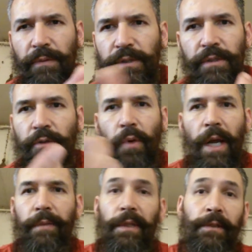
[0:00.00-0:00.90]
It was just
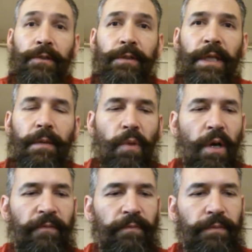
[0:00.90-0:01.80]
grime, and it just came off,